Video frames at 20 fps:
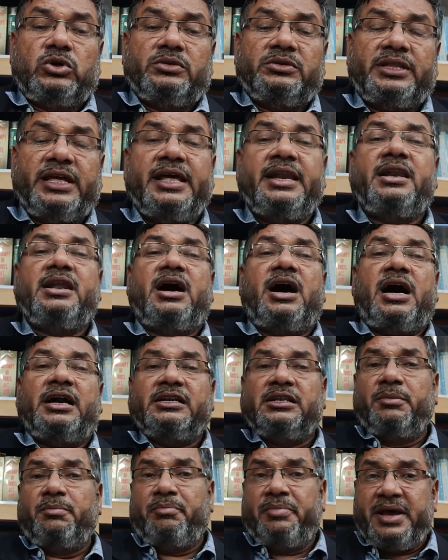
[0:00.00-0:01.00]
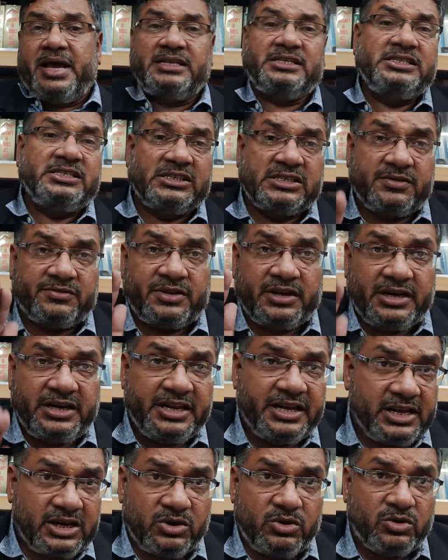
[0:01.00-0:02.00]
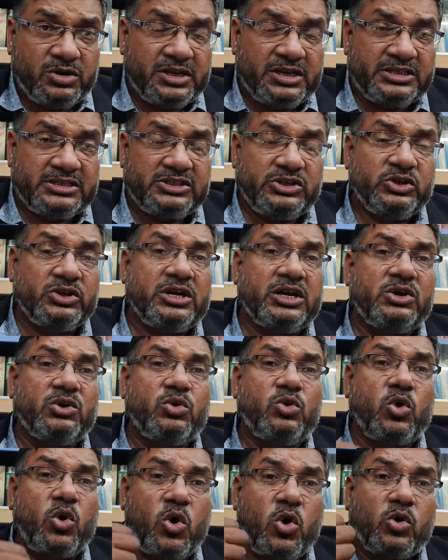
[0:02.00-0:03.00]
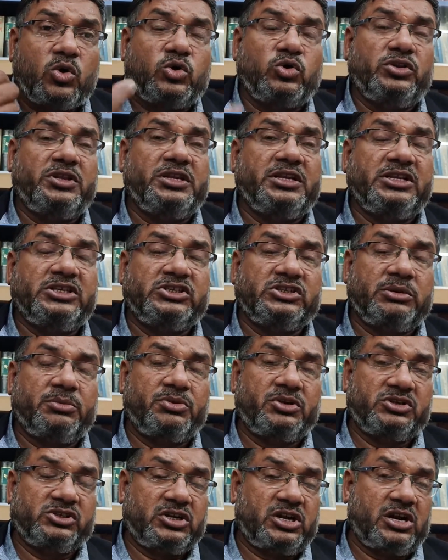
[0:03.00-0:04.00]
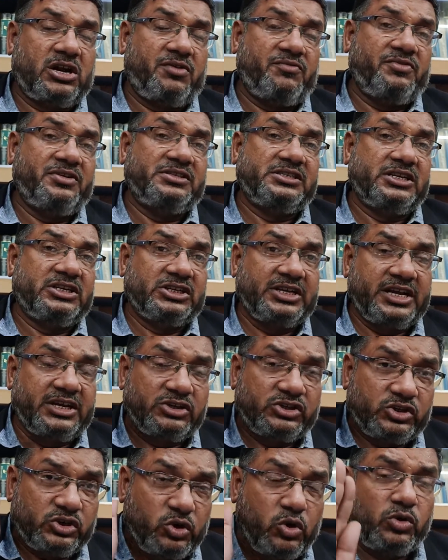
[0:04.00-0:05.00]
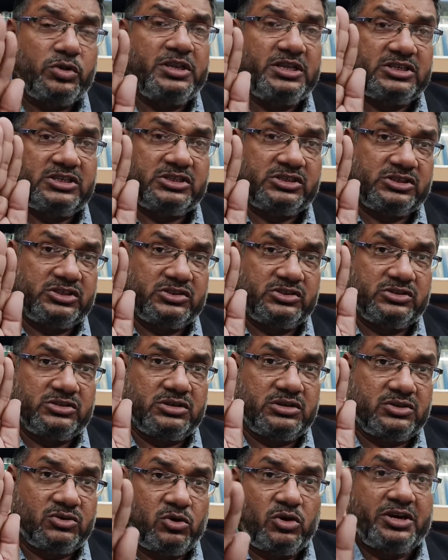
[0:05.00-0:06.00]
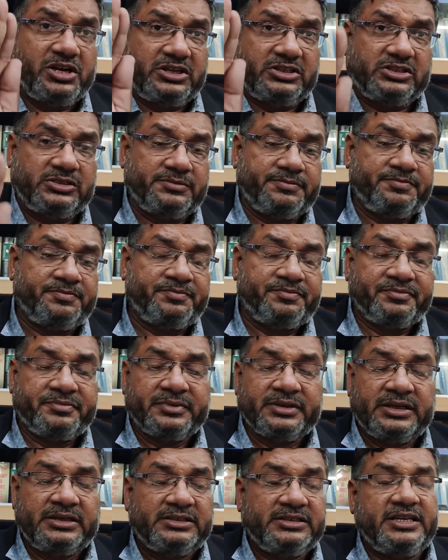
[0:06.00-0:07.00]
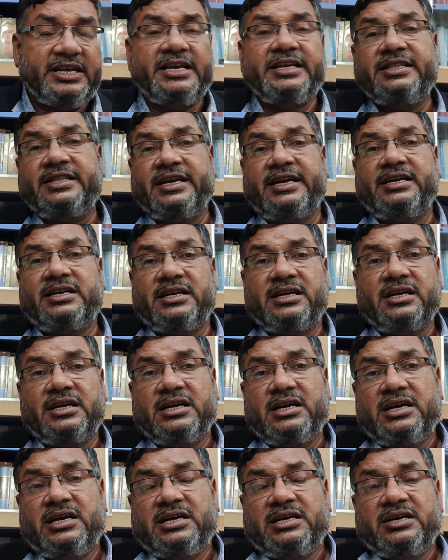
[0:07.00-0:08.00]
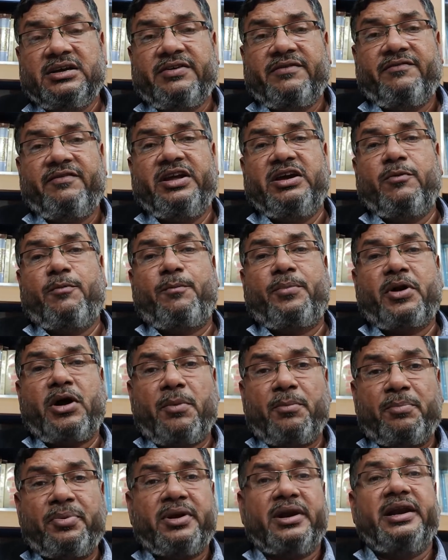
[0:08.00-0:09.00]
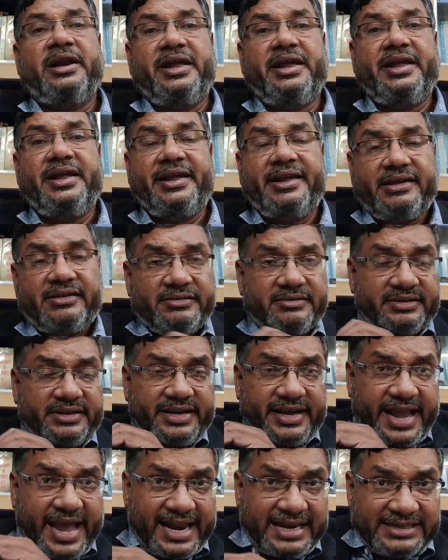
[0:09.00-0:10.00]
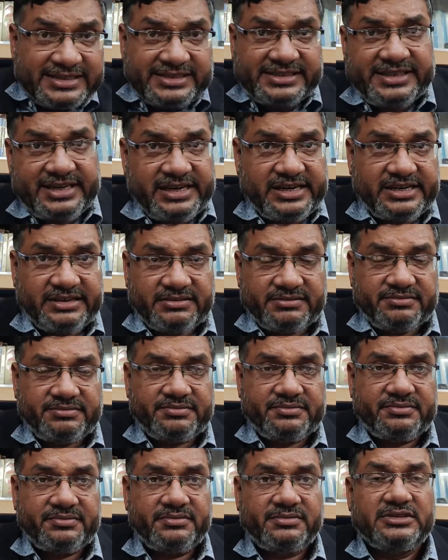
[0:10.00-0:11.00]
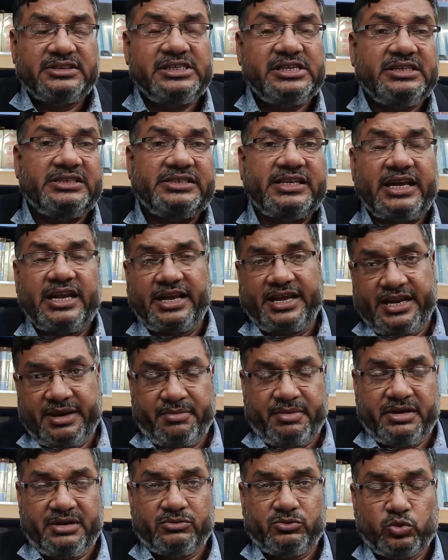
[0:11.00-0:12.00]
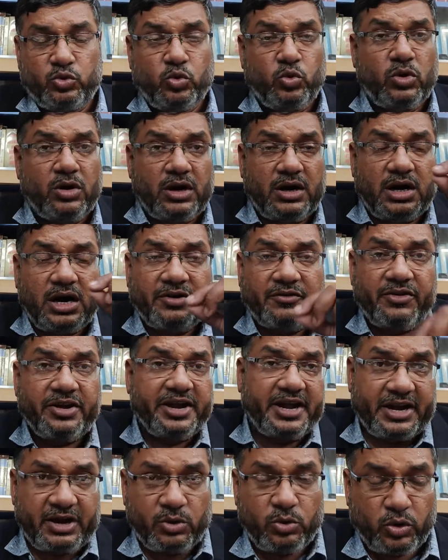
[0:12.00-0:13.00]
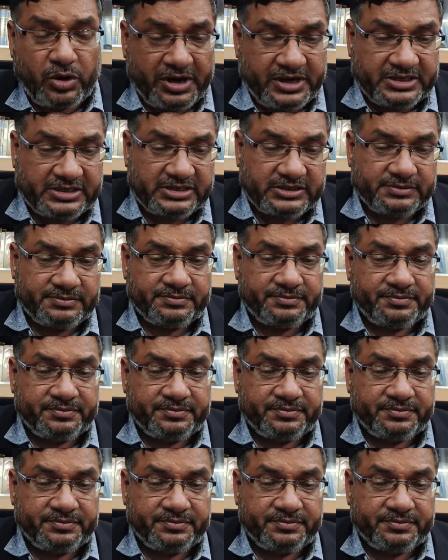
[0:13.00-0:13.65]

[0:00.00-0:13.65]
Then on the basis of the legal notice, you can go to the sub-registrar office and can show this notice saying that we have properly cancelled the sale agreement through a advocate notice.